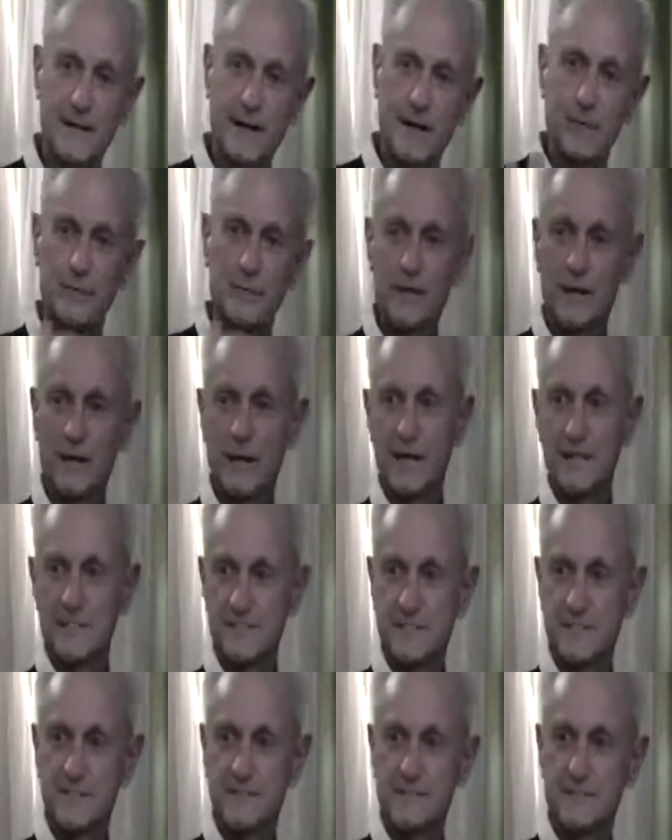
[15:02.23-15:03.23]
I realized
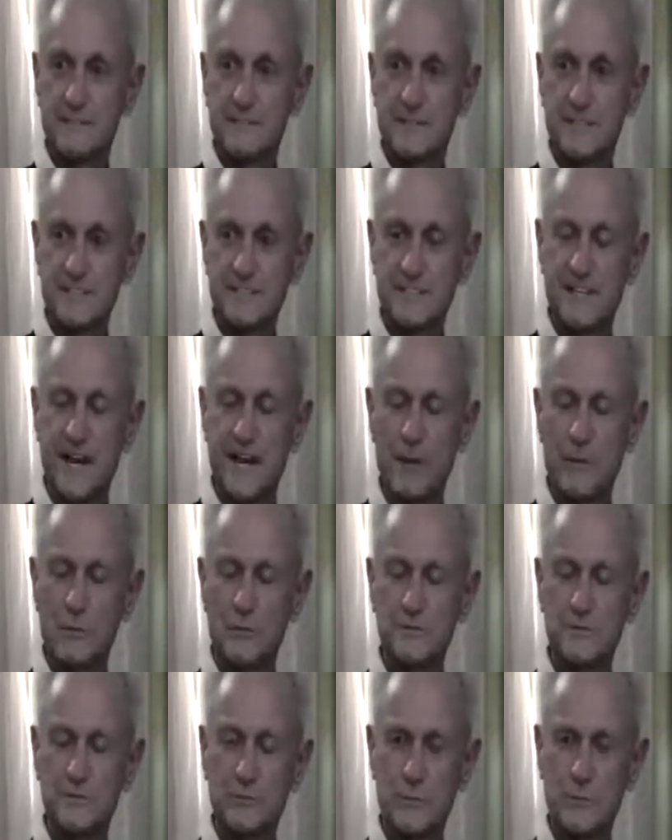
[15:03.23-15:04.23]
that this guy
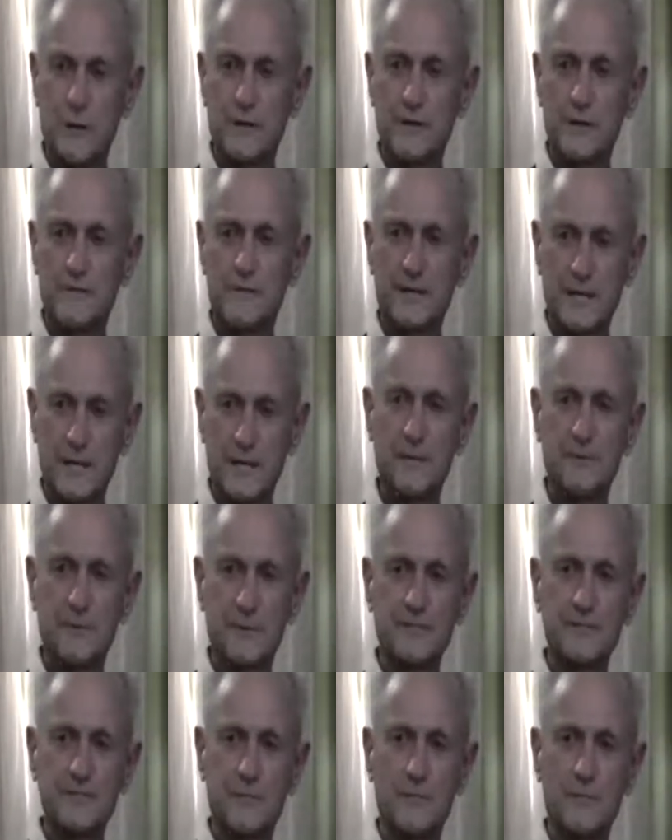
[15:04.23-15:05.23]
was running the
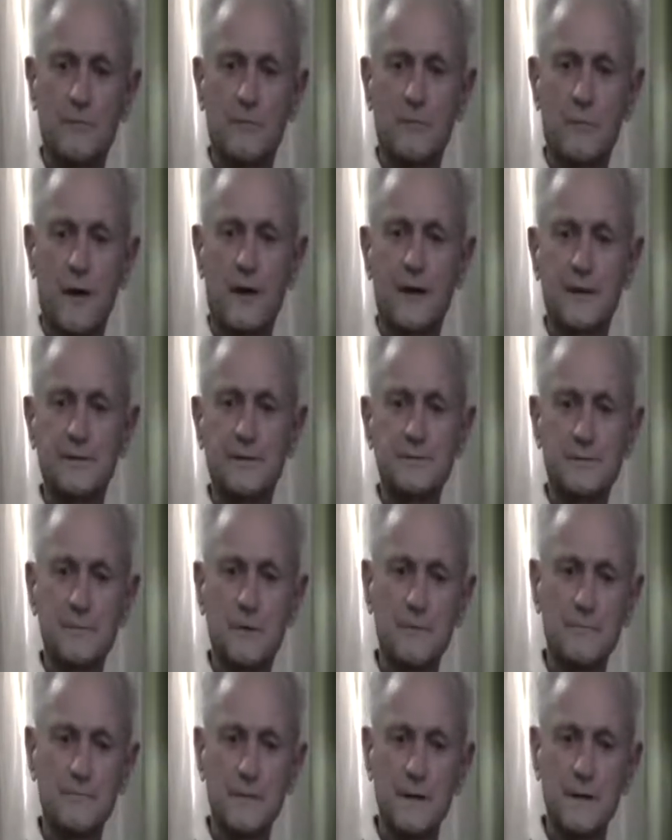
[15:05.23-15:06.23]
Olympics with the blades.
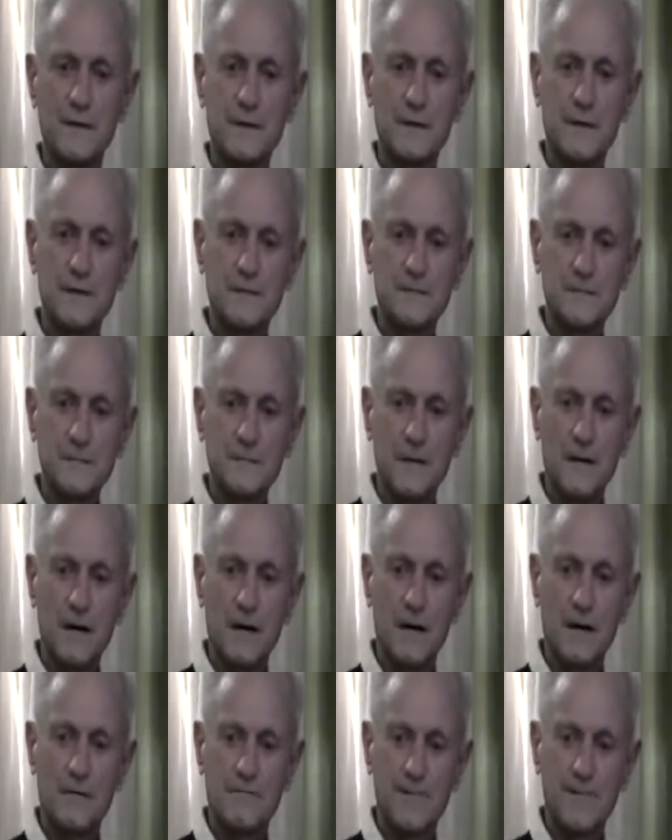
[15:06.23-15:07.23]
But
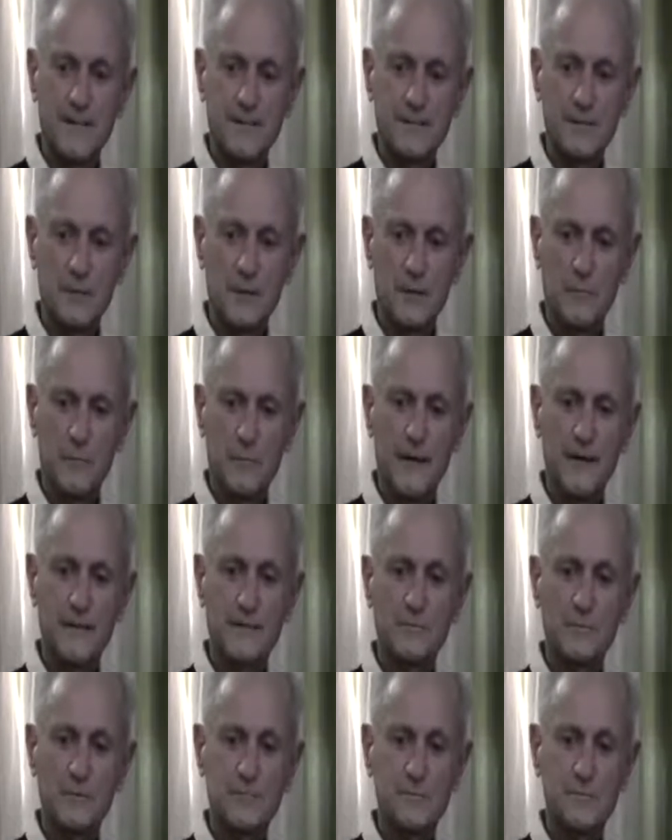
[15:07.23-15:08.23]
Phantom limb pain
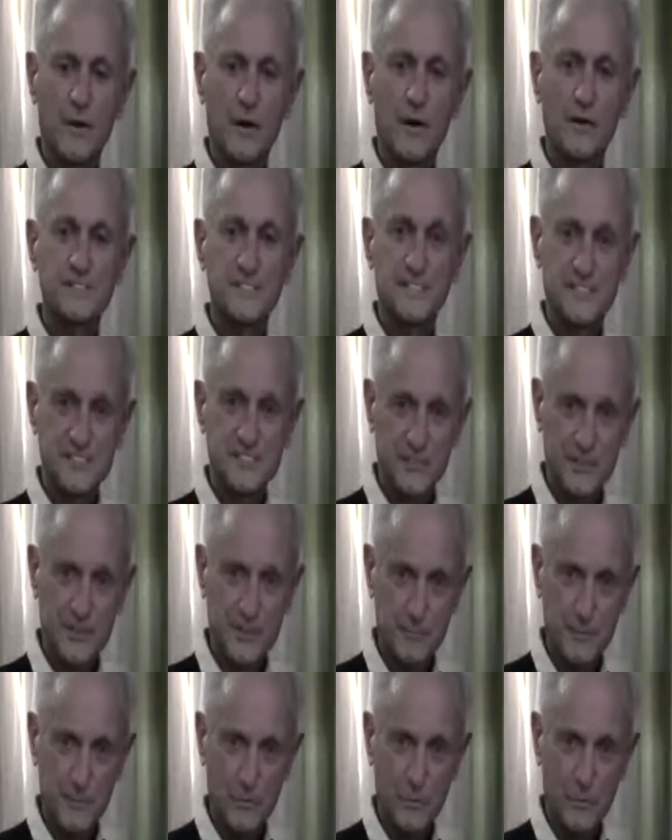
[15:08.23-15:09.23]
responds
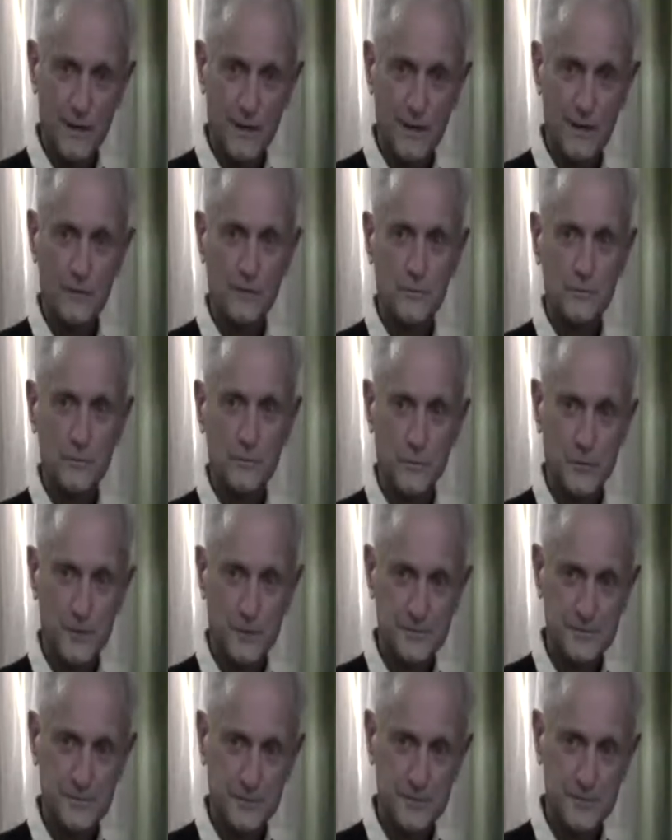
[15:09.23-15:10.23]
extremely well.
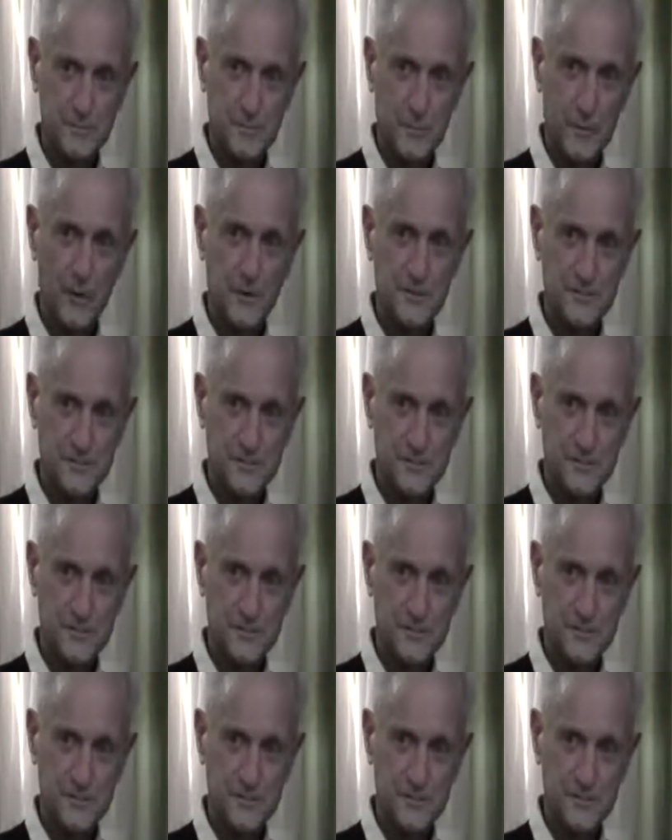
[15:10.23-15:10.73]
CRIPS responds